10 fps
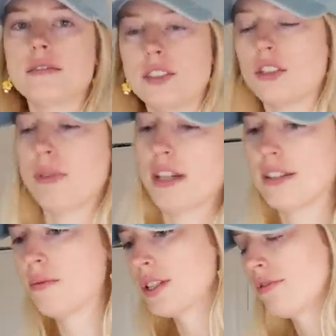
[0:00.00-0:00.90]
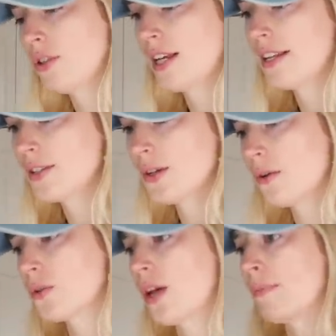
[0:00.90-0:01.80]
just because it was a few days ago,
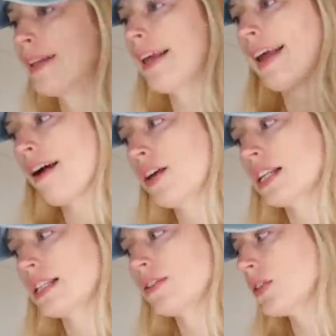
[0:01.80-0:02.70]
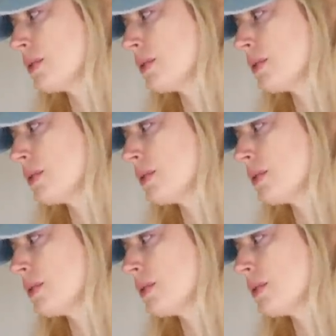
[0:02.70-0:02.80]
so I've been like having it sit in this